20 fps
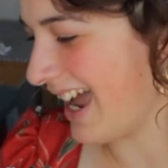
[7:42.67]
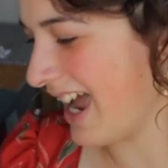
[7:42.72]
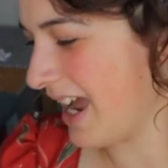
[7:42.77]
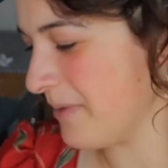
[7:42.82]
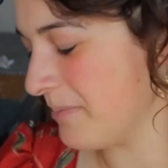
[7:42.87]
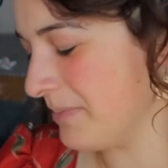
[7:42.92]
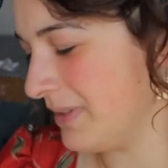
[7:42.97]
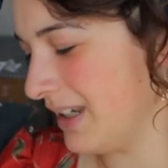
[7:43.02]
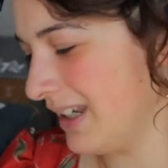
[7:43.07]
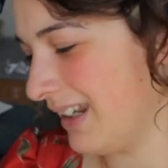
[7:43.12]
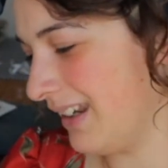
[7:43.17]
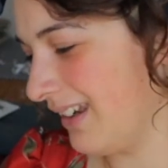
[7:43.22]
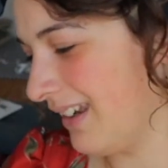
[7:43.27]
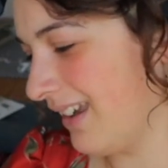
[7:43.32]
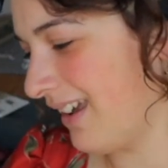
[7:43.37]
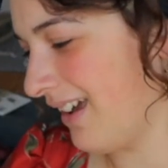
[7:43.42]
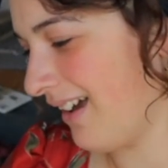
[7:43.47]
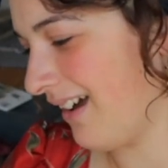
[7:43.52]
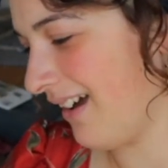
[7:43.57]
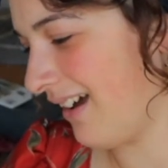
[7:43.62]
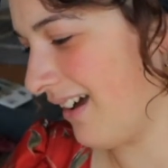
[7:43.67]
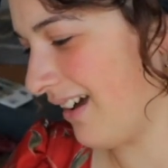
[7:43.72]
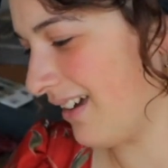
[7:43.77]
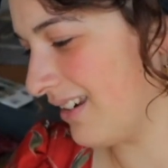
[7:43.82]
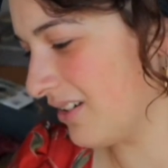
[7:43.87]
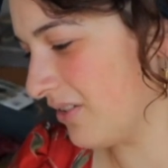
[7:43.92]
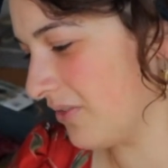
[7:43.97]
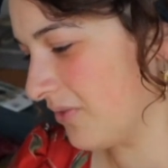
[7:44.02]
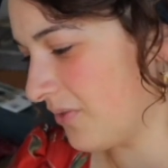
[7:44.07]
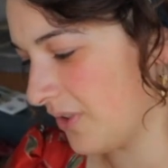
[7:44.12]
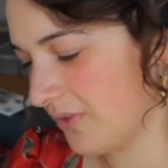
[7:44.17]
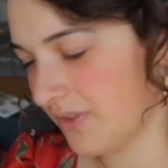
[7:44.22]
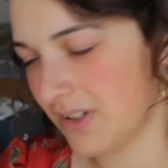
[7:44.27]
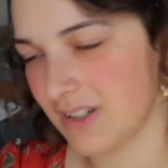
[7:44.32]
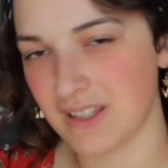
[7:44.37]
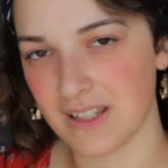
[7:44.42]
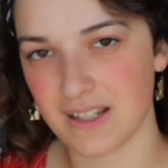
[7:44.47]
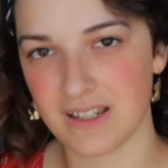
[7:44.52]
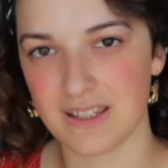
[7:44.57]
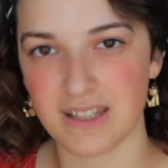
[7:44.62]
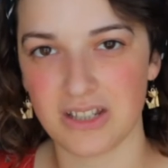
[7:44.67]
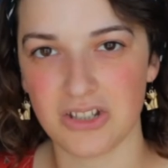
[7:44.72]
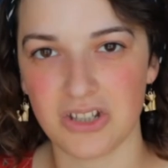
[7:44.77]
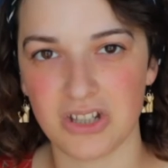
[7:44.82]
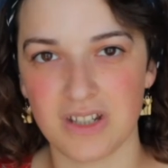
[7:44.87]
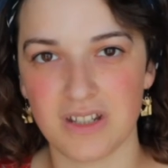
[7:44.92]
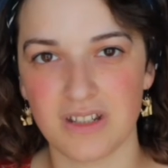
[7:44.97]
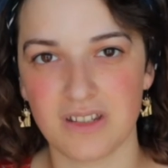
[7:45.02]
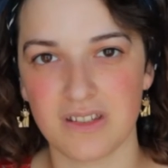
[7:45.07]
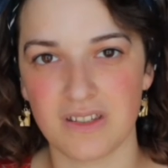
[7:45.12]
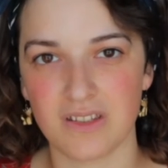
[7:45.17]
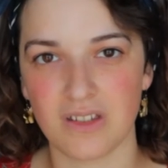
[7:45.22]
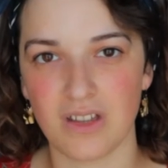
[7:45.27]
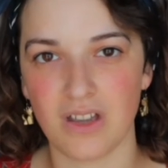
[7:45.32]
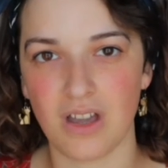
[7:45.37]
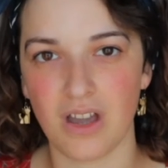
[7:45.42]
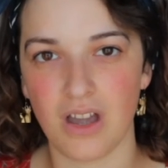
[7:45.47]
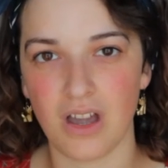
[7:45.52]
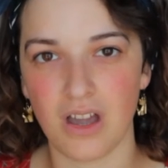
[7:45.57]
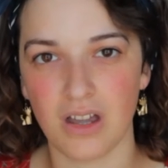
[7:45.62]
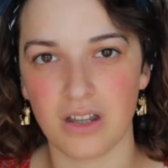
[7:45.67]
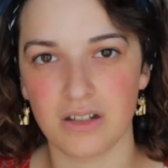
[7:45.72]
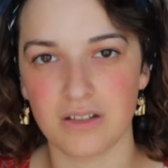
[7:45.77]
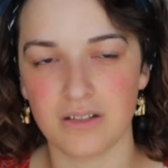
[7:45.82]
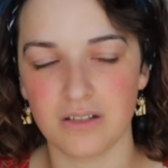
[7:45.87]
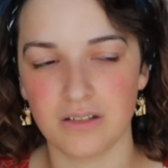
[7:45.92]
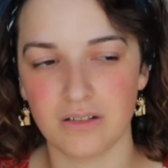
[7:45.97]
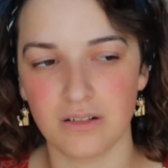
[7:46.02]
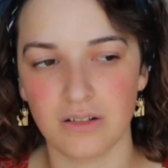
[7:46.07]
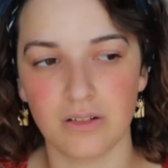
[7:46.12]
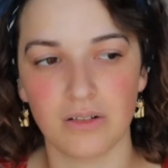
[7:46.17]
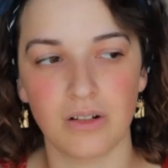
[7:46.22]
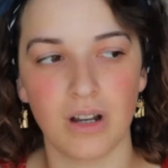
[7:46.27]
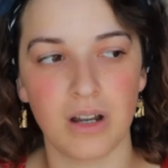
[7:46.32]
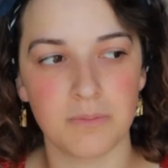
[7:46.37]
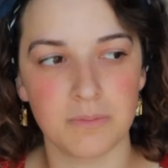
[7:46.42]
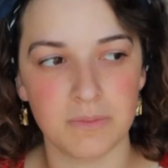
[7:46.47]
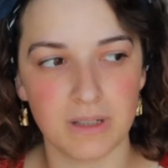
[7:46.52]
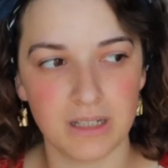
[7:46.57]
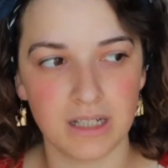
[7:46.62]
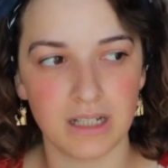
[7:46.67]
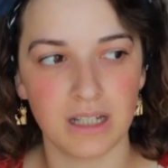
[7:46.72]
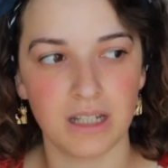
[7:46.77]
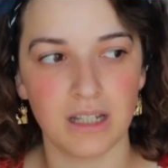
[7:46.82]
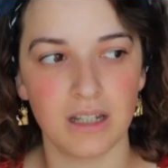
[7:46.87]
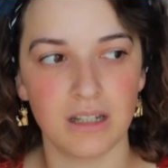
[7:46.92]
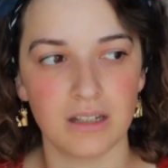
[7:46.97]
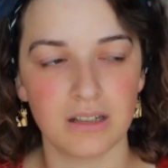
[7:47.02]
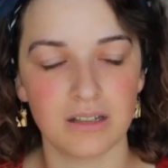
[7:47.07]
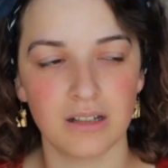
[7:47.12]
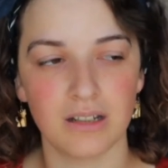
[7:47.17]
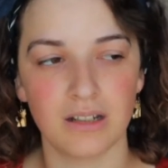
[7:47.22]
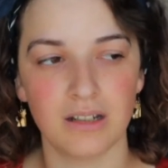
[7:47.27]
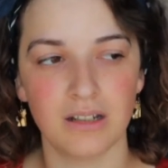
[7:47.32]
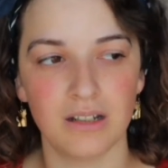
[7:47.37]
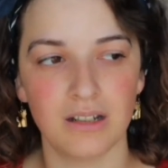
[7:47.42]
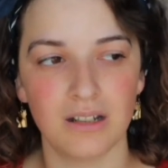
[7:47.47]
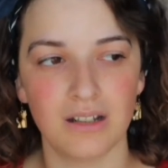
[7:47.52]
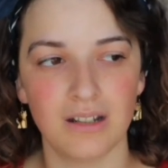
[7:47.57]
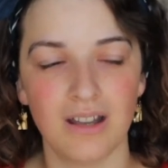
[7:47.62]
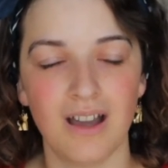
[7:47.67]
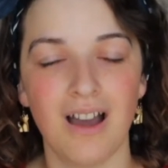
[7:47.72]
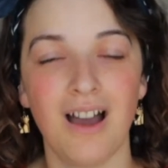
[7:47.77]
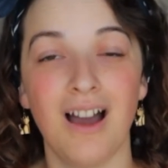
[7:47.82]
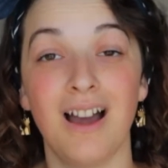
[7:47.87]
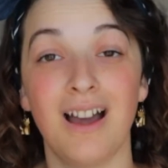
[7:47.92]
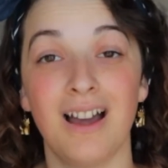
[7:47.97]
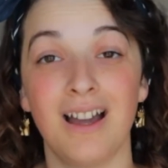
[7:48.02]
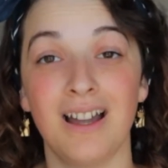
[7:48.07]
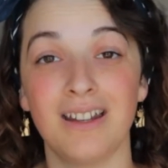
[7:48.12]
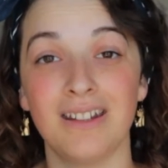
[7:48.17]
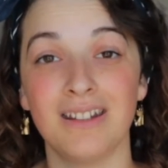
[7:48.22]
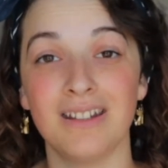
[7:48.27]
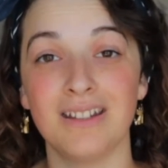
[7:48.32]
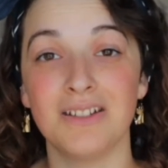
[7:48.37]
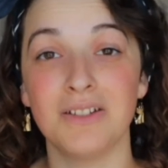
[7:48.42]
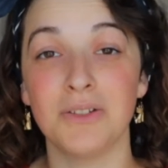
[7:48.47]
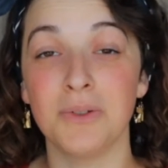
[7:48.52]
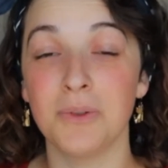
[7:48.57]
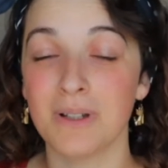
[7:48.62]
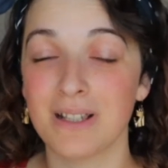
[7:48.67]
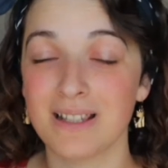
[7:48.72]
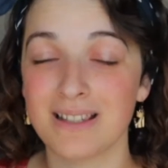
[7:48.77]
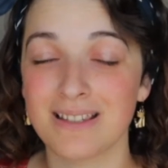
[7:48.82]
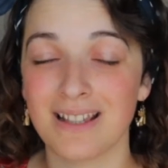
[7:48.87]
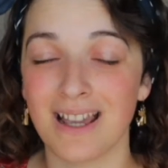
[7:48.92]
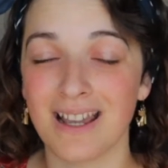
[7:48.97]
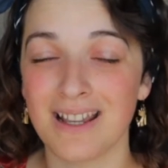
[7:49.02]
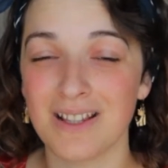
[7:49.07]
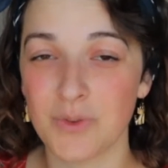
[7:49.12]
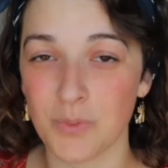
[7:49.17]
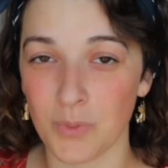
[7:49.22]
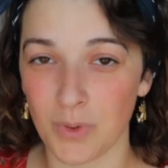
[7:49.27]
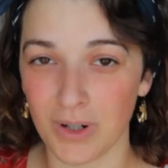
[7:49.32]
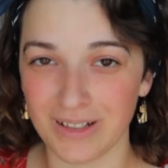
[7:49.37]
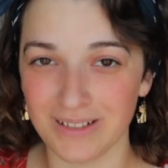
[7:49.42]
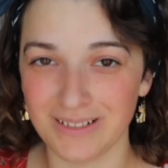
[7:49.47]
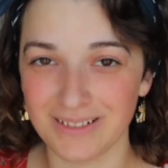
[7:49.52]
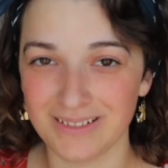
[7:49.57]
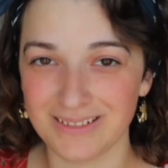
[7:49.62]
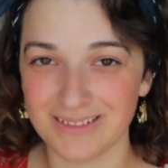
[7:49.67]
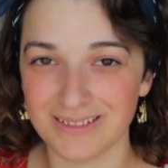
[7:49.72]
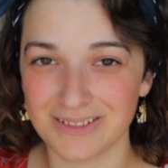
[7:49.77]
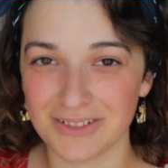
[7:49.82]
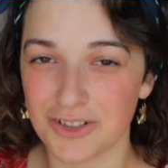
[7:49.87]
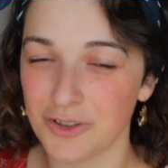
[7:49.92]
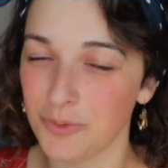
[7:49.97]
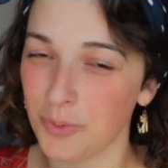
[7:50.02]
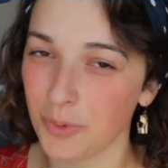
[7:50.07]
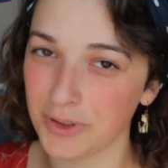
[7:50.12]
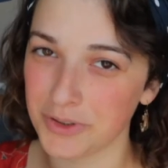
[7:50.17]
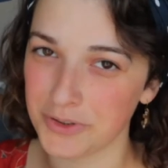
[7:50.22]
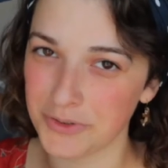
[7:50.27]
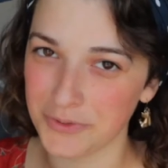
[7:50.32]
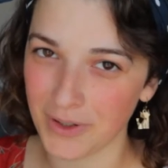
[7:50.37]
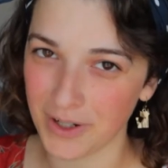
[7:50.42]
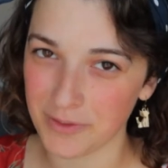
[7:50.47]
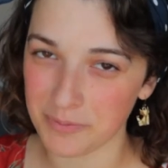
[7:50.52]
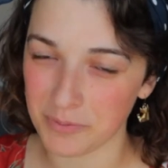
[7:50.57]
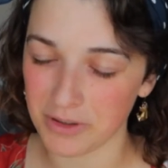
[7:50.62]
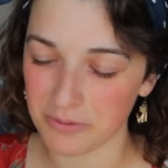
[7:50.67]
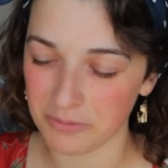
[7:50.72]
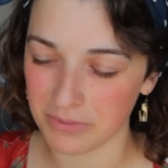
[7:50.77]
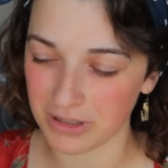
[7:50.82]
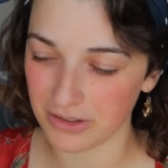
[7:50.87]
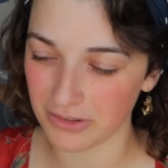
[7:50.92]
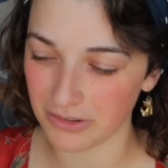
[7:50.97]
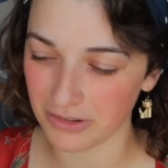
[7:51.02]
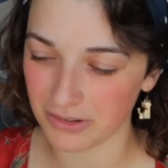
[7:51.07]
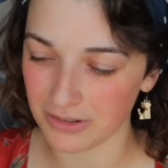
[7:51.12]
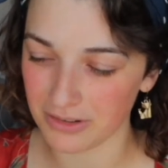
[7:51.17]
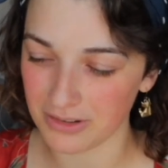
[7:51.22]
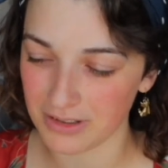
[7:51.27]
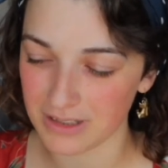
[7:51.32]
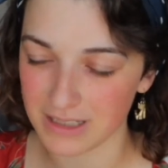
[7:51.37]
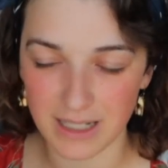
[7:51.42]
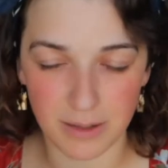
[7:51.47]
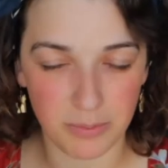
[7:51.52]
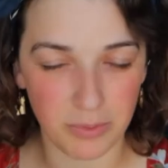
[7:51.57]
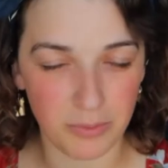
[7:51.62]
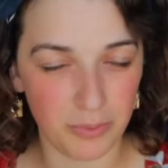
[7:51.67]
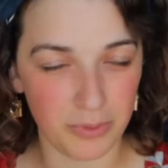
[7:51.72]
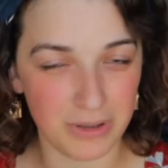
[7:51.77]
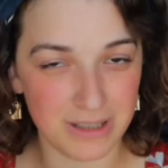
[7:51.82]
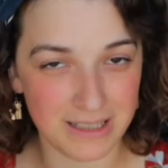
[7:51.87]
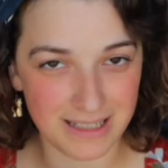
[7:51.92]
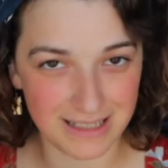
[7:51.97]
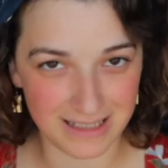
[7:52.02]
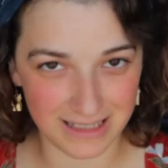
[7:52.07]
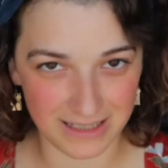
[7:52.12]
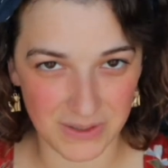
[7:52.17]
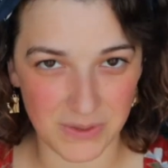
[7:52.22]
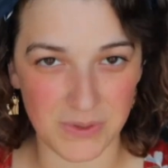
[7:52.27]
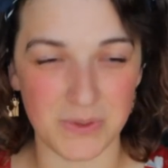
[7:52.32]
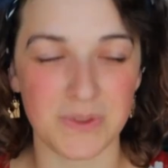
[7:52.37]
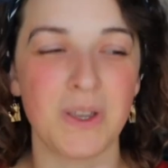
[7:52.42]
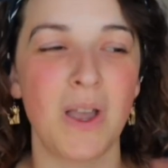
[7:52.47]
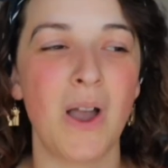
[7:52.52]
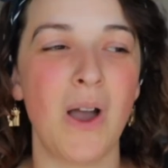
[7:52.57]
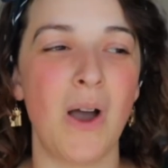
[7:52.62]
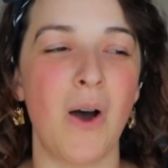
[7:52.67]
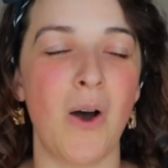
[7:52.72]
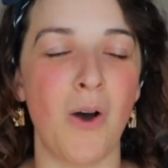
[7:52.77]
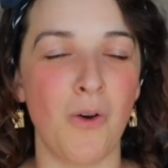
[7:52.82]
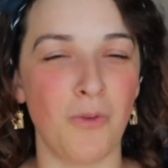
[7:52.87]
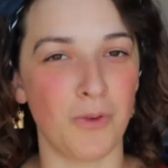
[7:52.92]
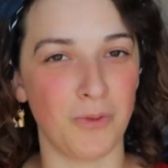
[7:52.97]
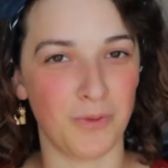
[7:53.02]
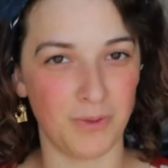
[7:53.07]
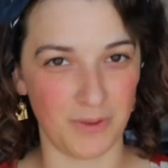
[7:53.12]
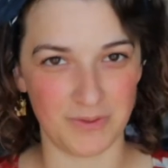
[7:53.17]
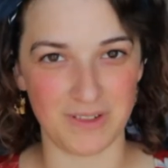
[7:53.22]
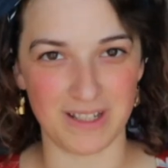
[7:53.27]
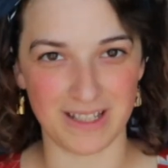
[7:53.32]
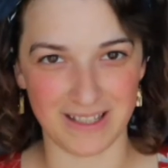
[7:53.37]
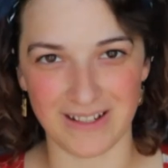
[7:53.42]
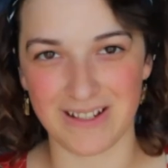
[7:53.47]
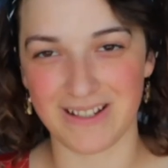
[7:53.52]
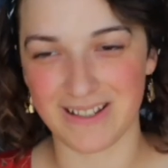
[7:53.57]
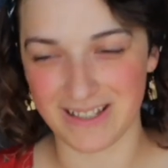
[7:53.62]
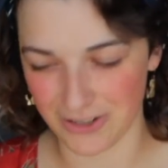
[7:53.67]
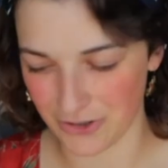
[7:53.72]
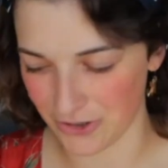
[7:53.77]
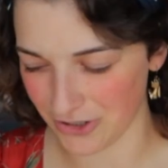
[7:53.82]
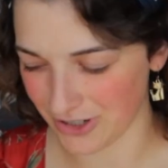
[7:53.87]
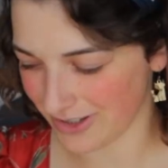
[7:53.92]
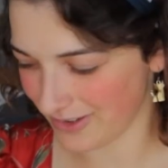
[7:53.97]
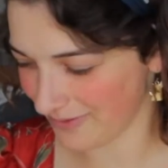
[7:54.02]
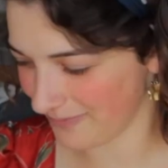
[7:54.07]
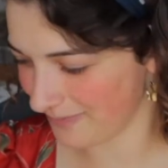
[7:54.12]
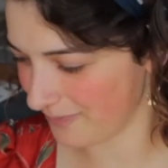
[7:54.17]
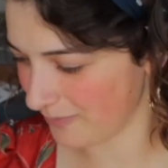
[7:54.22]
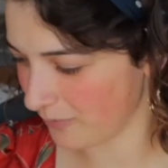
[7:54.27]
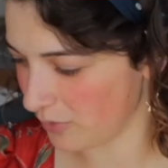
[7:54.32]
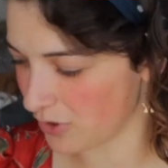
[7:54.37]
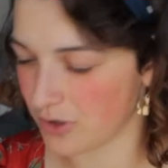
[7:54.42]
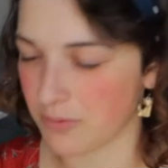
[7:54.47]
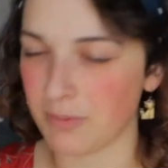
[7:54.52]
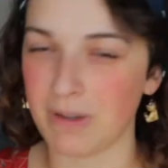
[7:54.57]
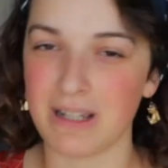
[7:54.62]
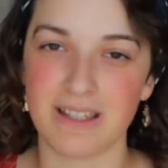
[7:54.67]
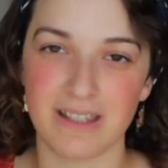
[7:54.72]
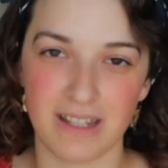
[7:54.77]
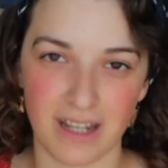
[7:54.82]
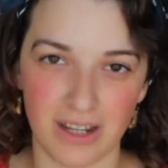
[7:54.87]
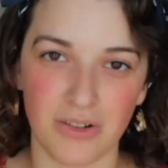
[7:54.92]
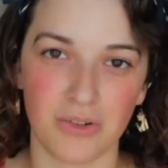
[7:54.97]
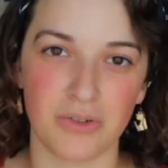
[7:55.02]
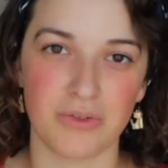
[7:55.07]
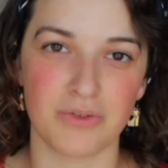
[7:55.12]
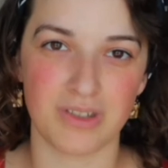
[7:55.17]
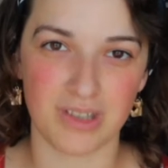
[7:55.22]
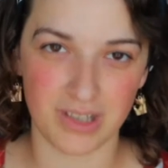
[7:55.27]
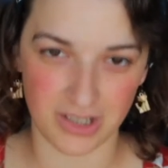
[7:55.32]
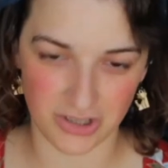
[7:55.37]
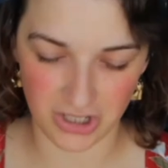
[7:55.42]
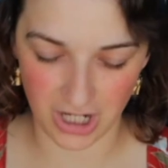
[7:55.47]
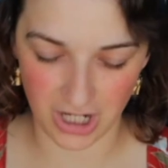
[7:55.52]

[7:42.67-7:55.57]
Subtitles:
I'm knitting it on 56 stitches I'm knitting it on US size 1, 2.25 millimeter double pointed needles over 56 stitches, which is my standard stitch